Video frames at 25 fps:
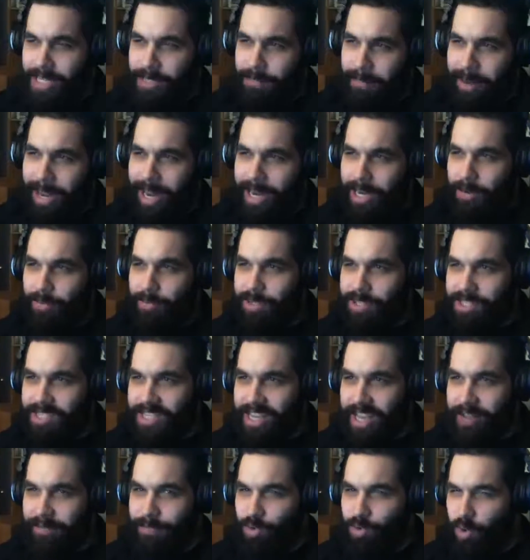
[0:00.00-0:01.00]
manual
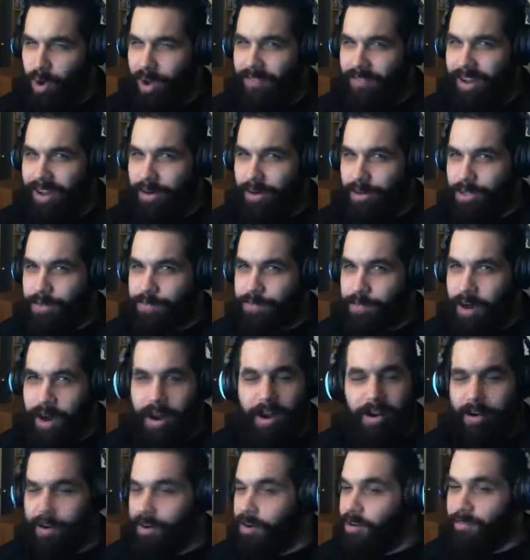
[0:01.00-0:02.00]
save 12 hours
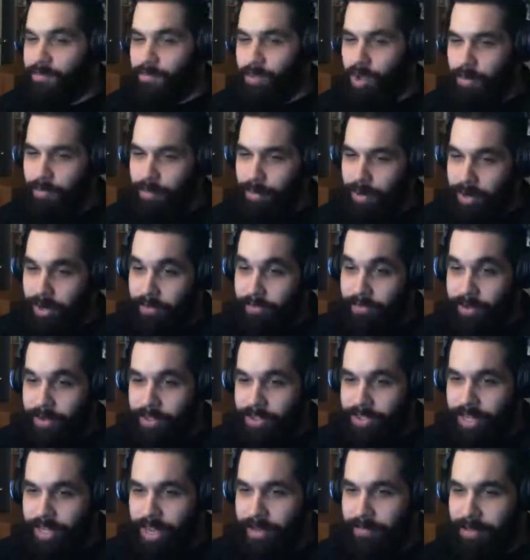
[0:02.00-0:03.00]
prior. Nope, we're gonna finish
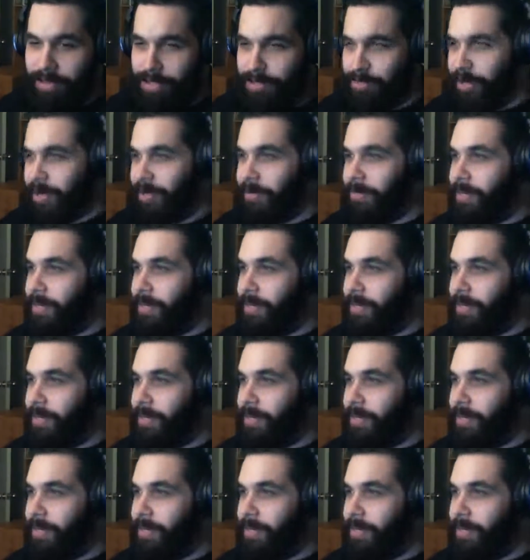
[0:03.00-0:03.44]
the game this way.